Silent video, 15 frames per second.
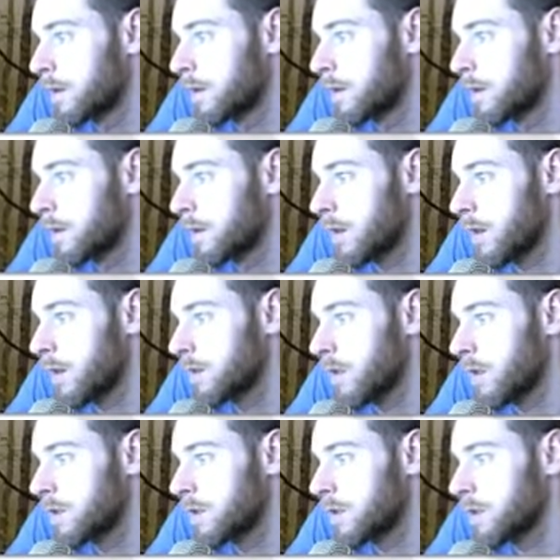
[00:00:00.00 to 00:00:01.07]
So there's
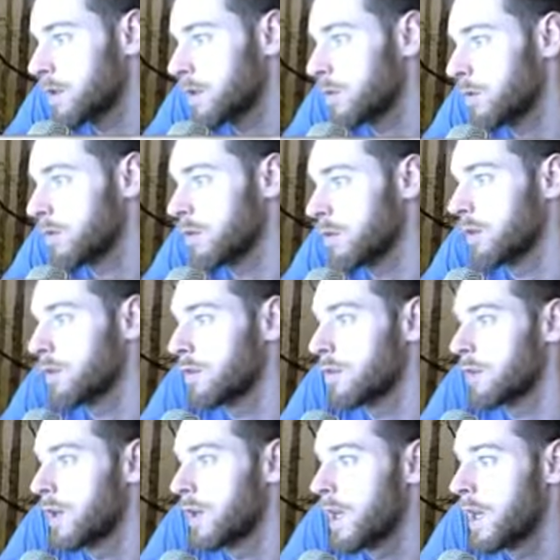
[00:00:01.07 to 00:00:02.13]
my two coordinates.
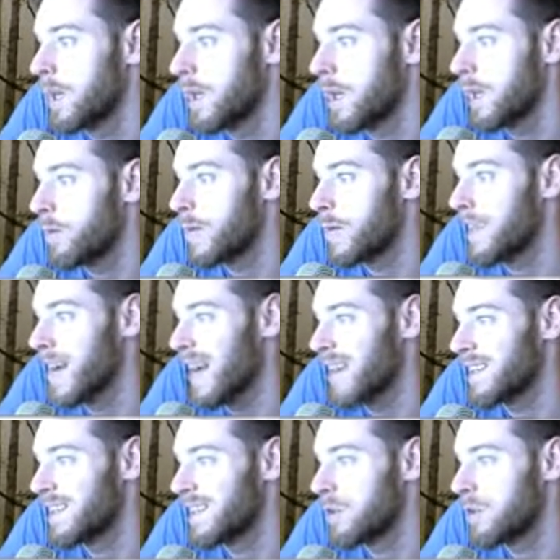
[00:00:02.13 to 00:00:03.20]
Now if we
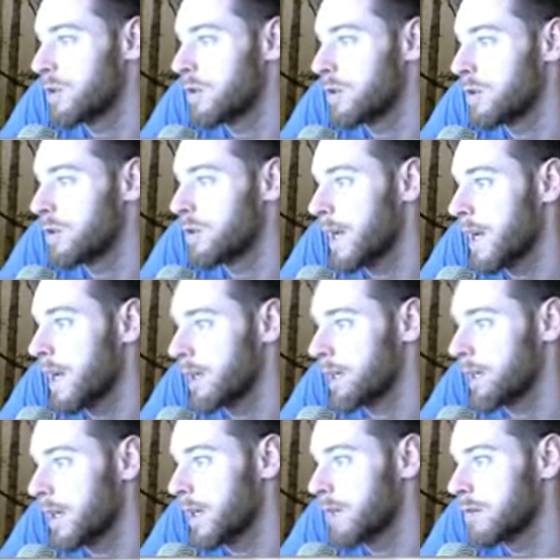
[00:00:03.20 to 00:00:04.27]
add the two x
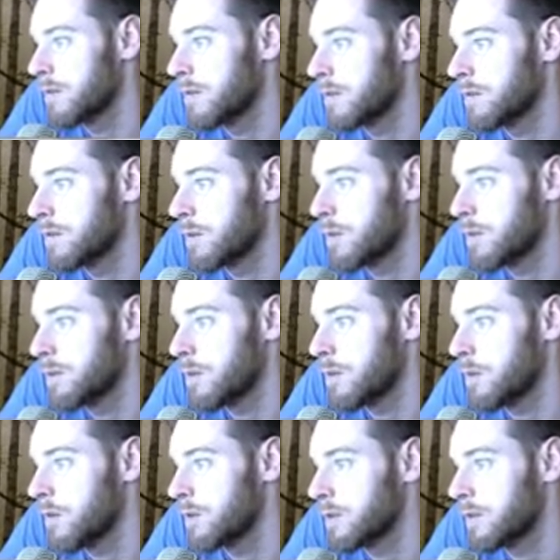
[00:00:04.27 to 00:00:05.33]
values, 0
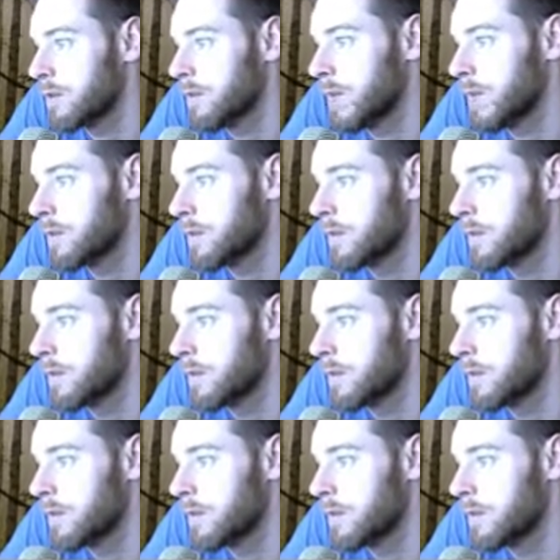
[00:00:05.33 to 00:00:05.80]
plus 3,